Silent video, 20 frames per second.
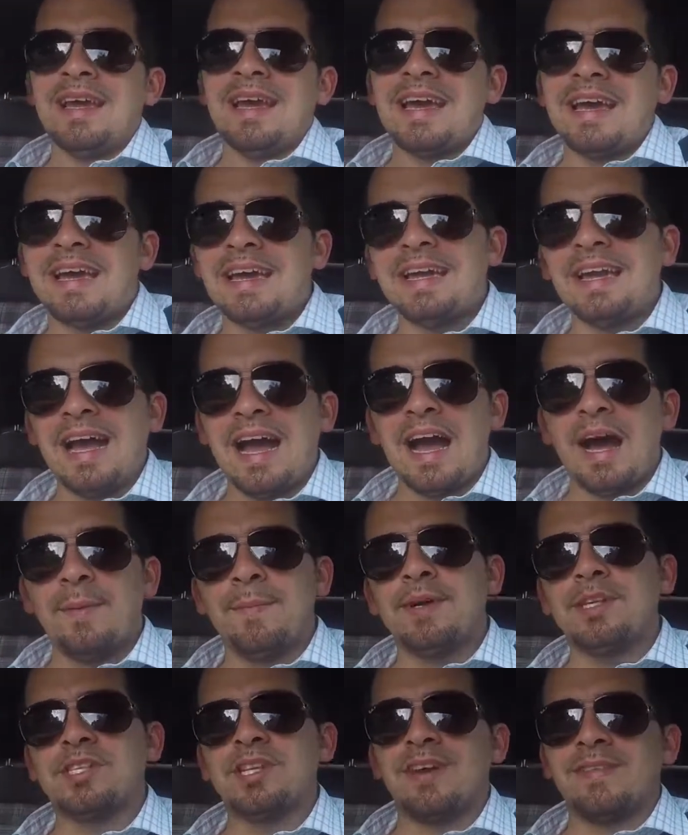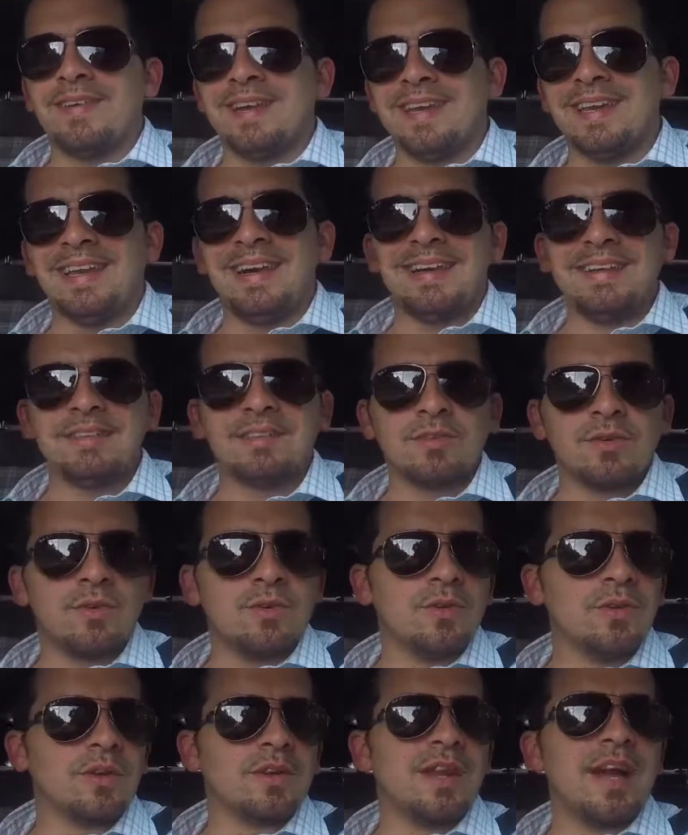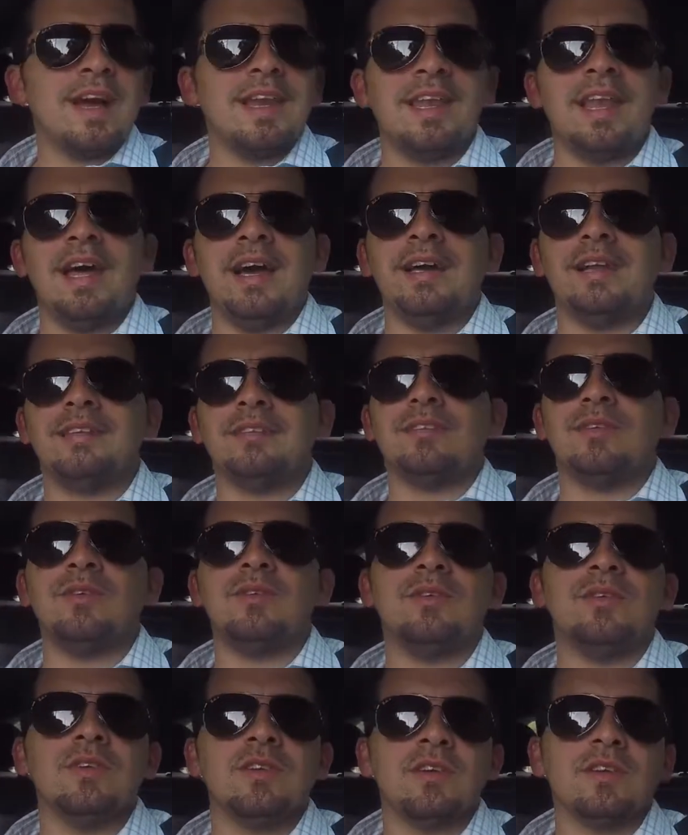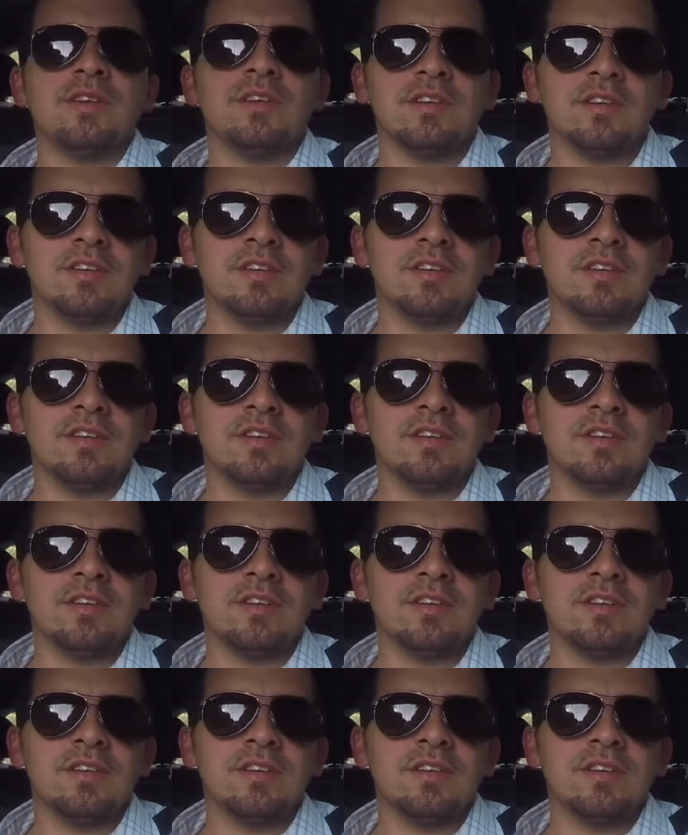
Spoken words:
and how much have I liked or not liked or